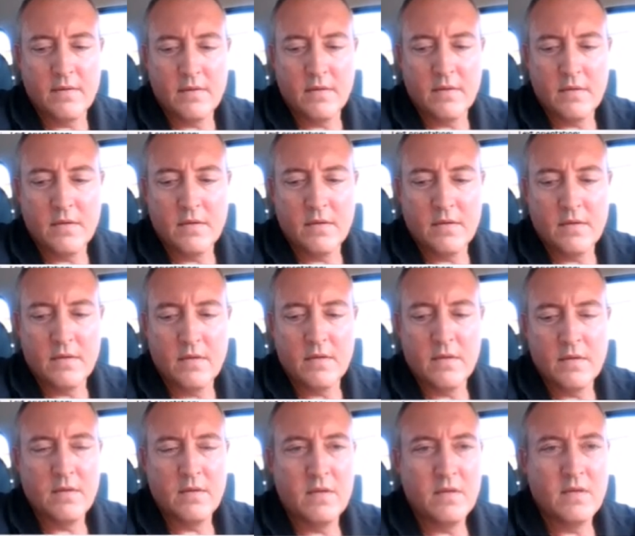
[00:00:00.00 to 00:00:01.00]

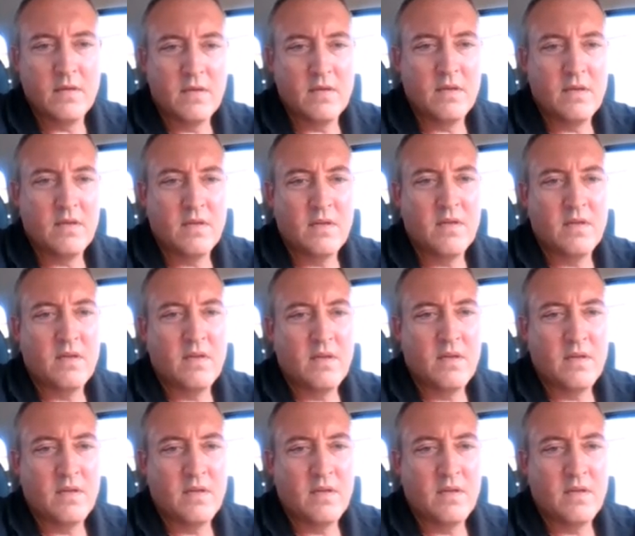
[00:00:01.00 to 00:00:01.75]
Nobody speaks.